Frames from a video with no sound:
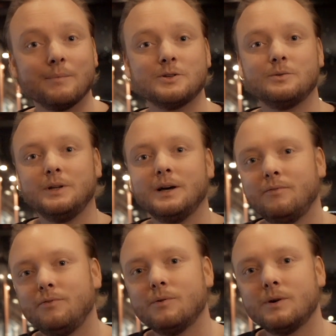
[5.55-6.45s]
my
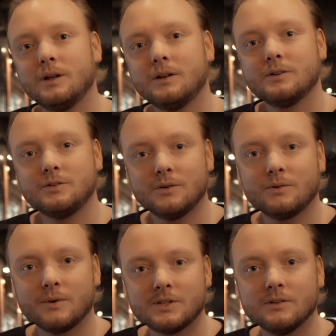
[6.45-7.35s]
studio for another
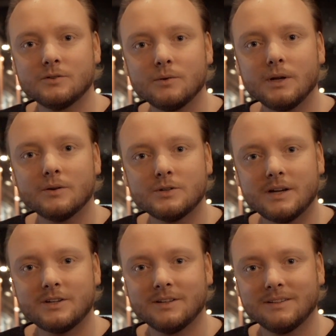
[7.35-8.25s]
John Christian studio
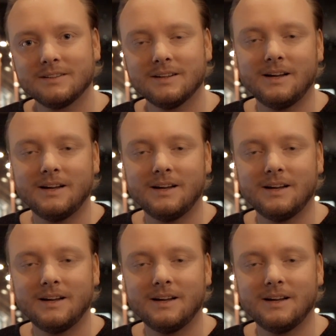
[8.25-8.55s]
session.